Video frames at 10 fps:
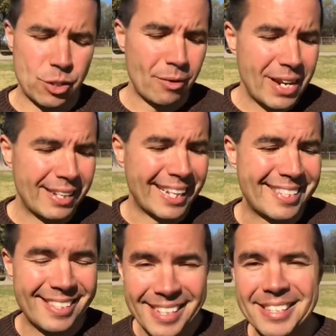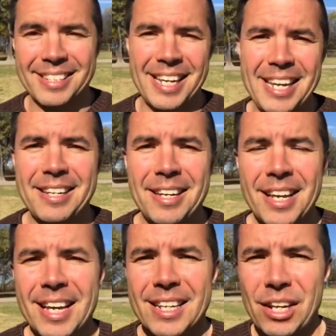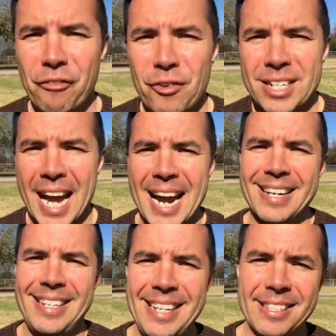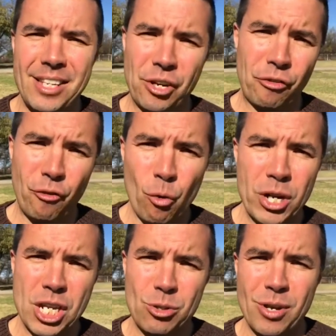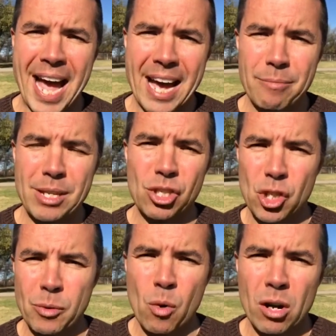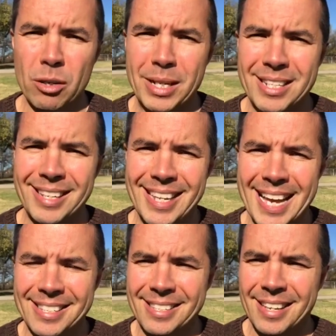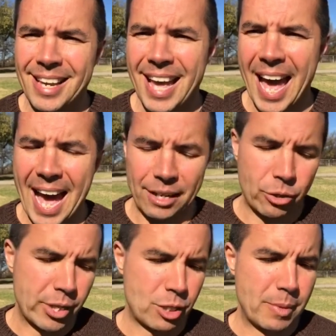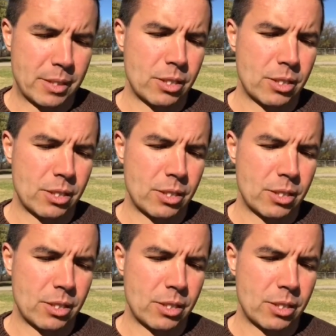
So I've got like 16 different ideas here for you to how to be super welcoming to guests at Christmas.